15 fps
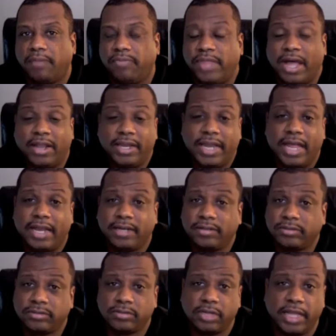only that,
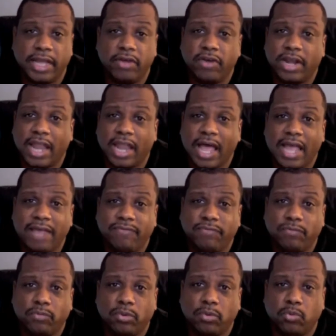later in life,
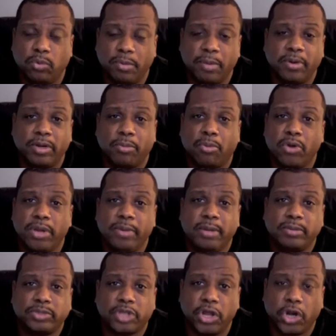remember the
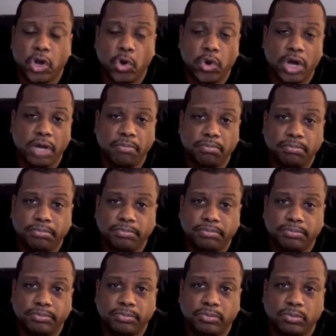premium is going to go up,
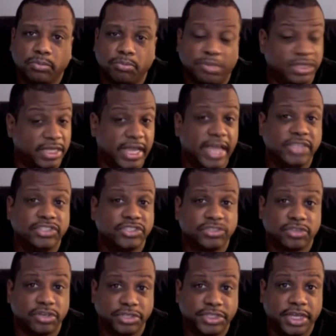but the agents are
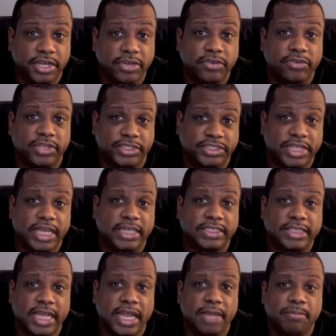going to tell you they stay the
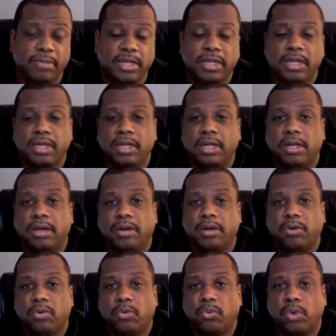same.
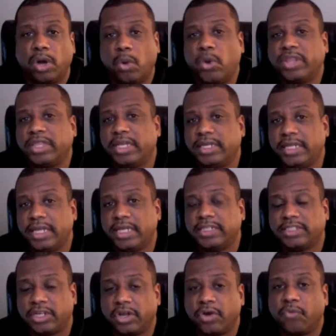Well, what they did is
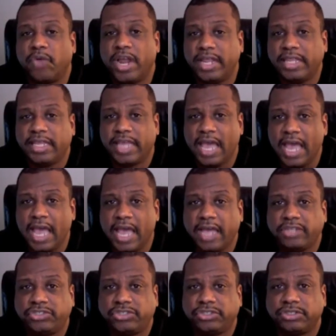they're going to raid the
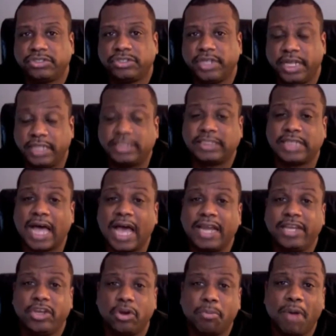cash inside
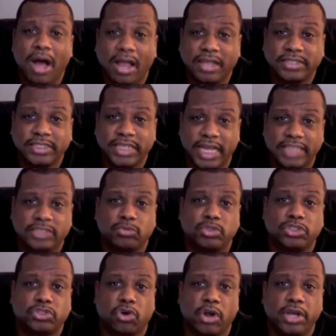of your policy as it
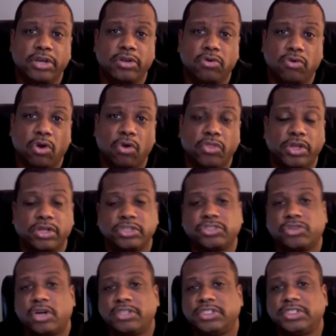was starting to grow. They're going to
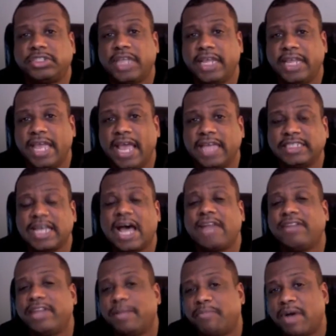start to take cash out
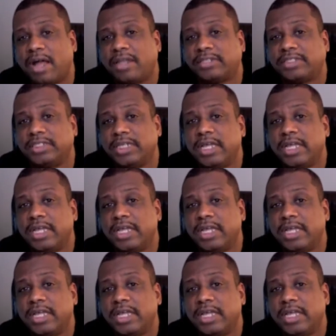of that policy